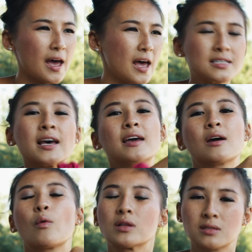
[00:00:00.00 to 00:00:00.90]
and take
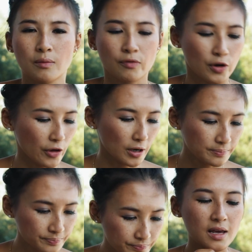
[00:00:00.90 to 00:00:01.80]
it one step further.
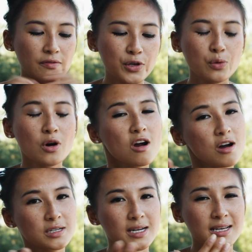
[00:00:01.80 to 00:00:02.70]
If you are
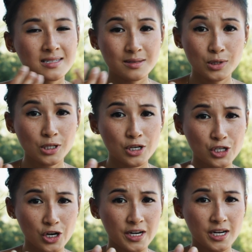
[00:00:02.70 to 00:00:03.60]
on a similar
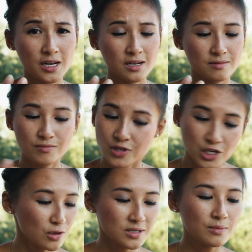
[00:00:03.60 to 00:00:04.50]
journey,
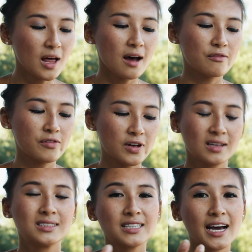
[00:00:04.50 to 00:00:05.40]
show some love.
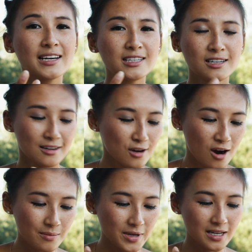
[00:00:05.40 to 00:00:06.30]
Like,
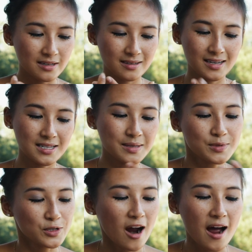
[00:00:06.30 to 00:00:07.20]
comment, and
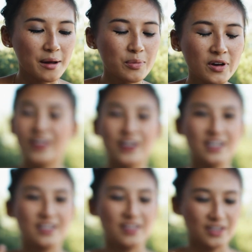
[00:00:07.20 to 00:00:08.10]
subscribe.
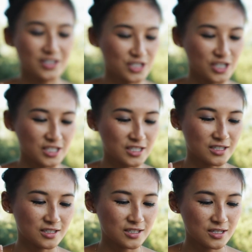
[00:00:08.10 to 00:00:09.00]
There's
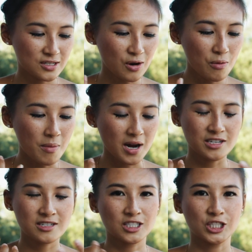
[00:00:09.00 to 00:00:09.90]
just so
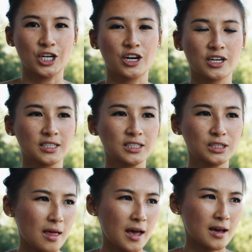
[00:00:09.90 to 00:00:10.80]
much to learn,
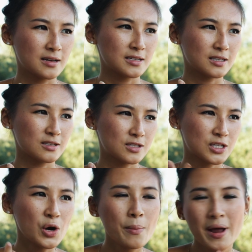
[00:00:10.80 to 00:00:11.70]
and
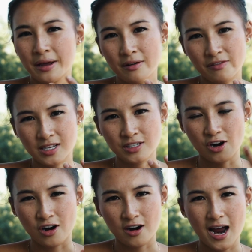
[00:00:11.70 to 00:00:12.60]
so many of us
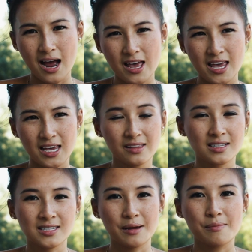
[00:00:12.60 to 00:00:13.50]
are in the
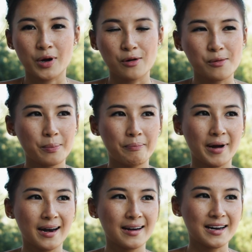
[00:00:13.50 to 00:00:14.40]
same boat,
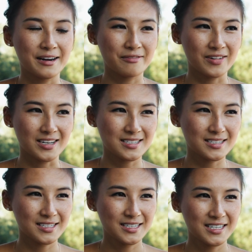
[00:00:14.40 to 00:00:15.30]
but none of
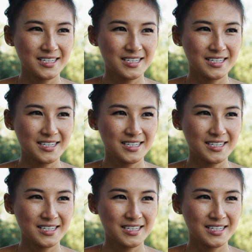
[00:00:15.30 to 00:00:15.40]
us